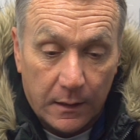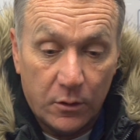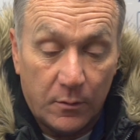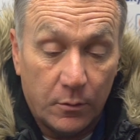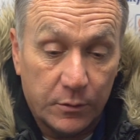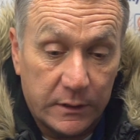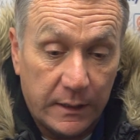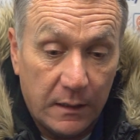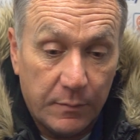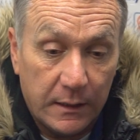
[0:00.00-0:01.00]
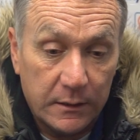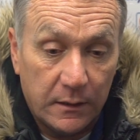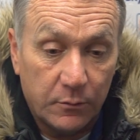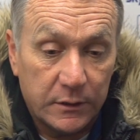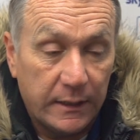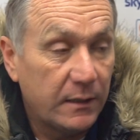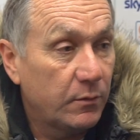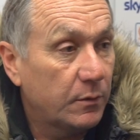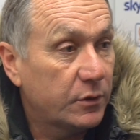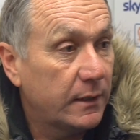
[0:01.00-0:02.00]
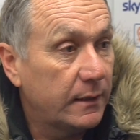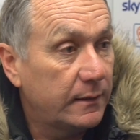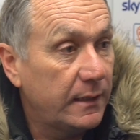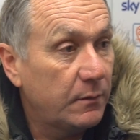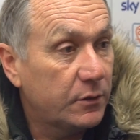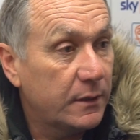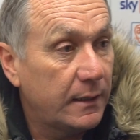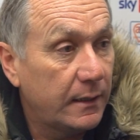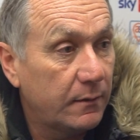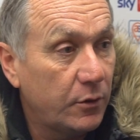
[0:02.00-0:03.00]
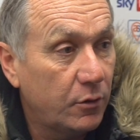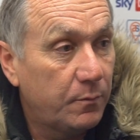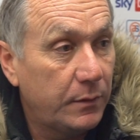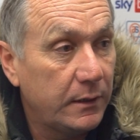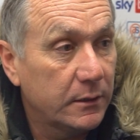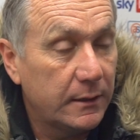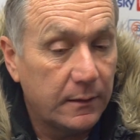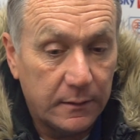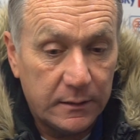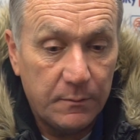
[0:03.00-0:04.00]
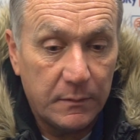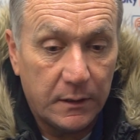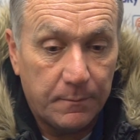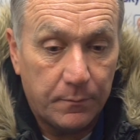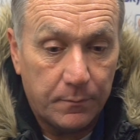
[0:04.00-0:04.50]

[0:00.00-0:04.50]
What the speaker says: I'm not always saying it, but that's a little sign of what we're trying to do. We're trying to get the young players into the team to